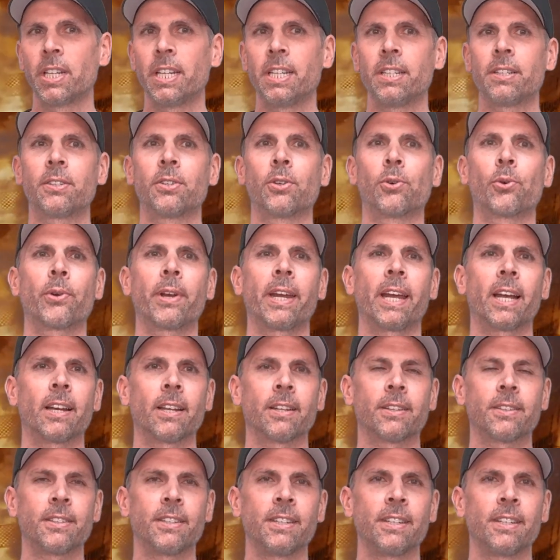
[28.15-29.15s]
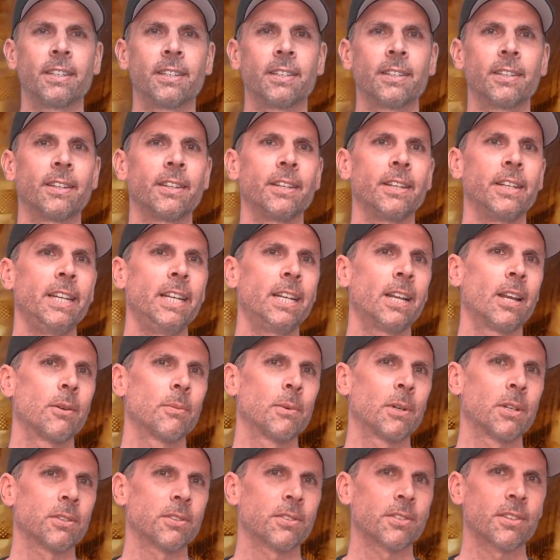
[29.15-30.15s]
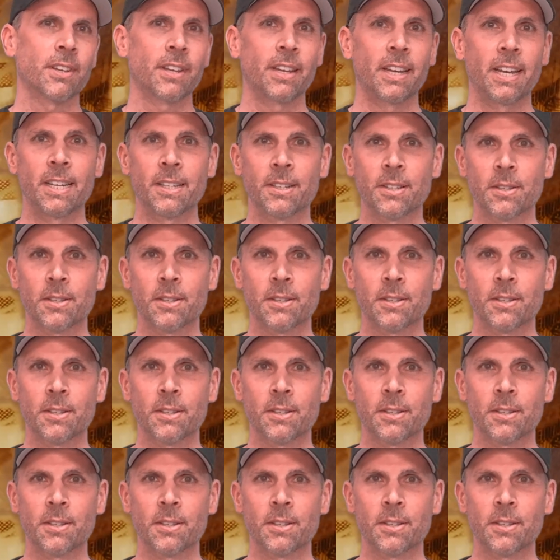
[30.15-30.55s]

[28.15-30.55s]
into reality: Elon Musk and